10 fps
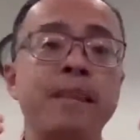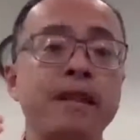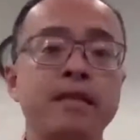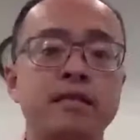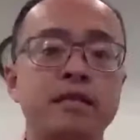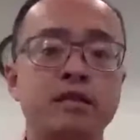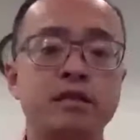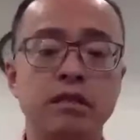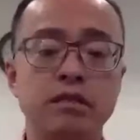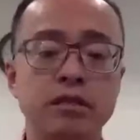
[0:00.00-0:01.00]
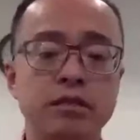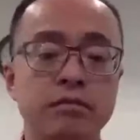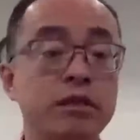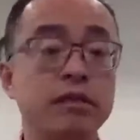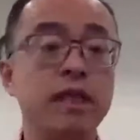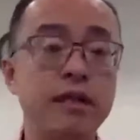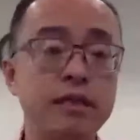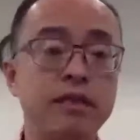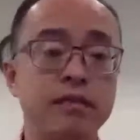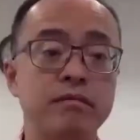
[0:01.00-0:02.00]
It's not
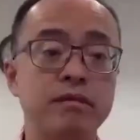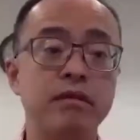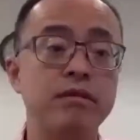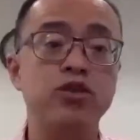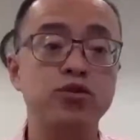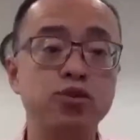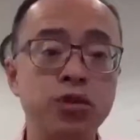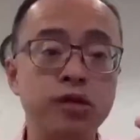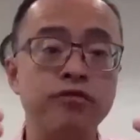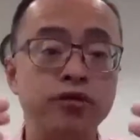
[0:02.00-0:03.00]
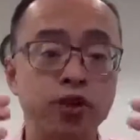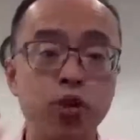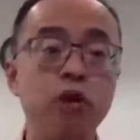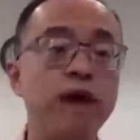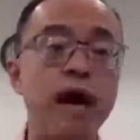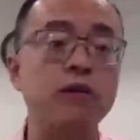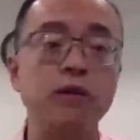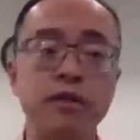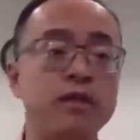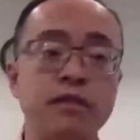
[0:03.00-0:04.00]
easy. You know, it drove out the
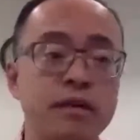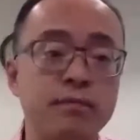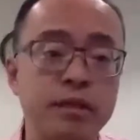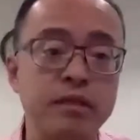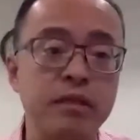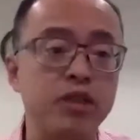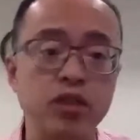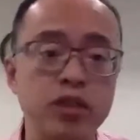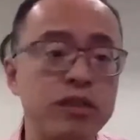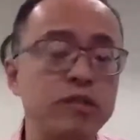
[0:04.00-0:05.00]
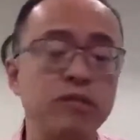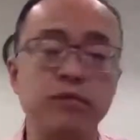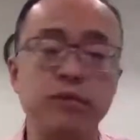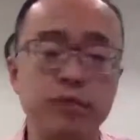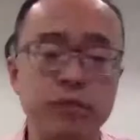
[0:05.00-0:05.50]
biggest companies, like GE of the world.